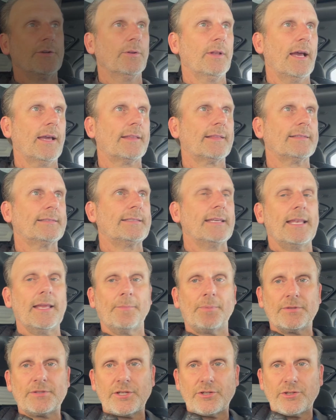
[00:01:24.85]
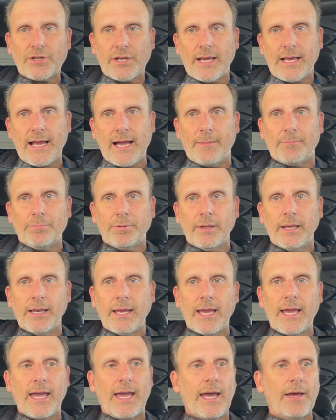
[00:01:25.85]
like the seating position. I got
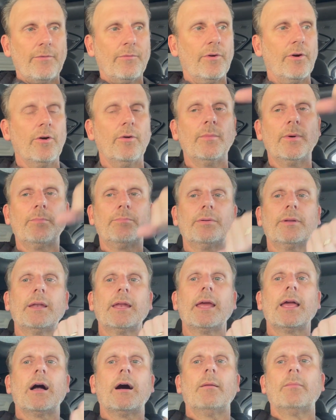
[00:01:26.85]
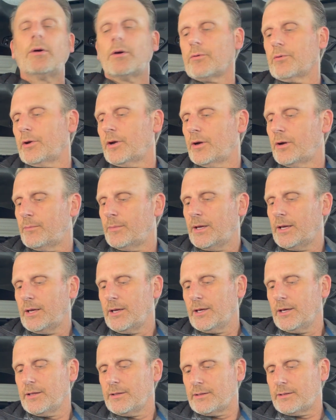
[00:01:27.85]
plenty of headroom, plenty of elbow room.
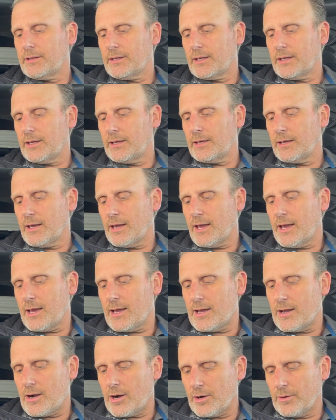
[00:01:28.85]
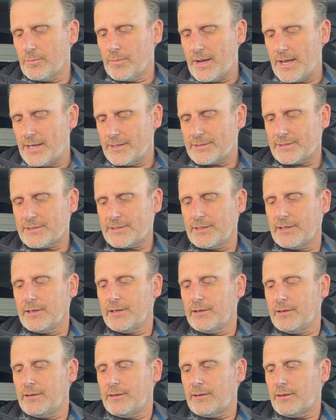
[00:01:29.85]
The armrest
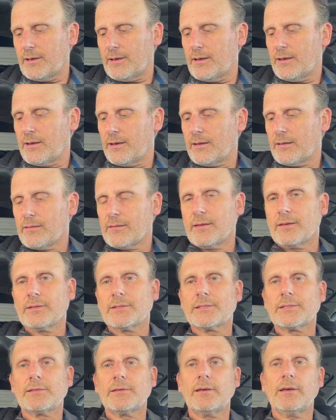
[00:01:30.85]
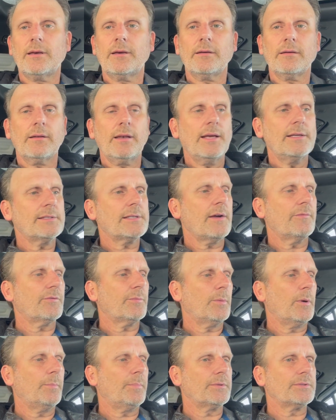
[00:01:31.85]
is a nice,
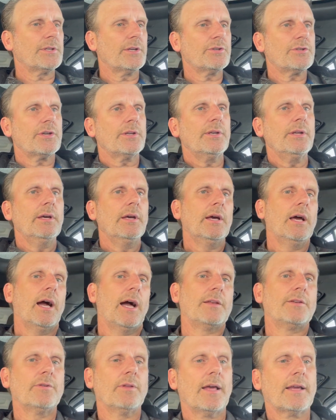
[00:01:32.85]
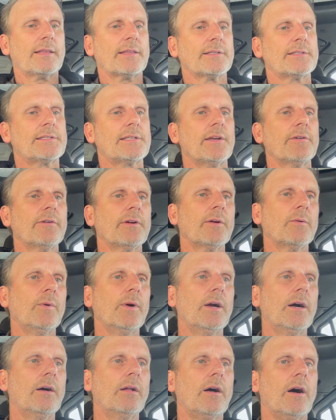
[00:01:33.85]
comfortable position. I do like the steering
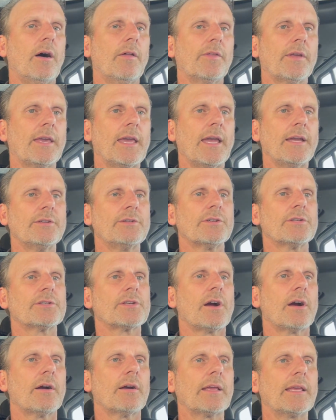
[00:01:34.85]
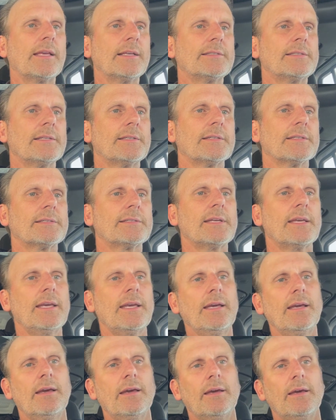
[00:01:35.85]
wheel. All the gauges are easy to see